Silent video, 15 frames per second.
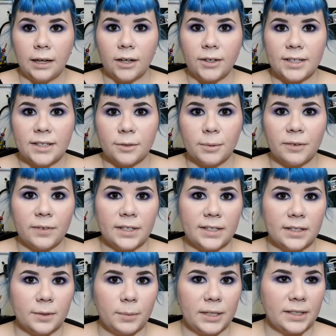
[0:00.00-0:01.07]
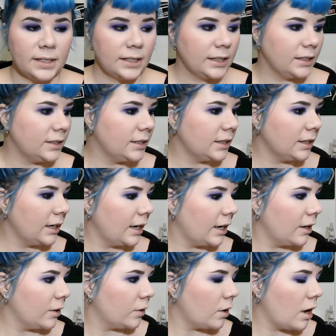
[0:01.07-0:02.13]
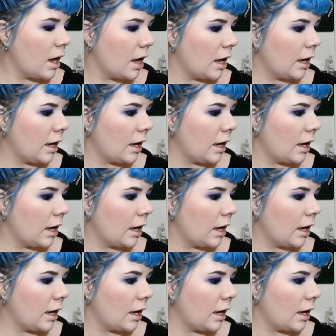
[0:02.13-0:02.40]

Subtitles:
Alright, so my face is basically done now.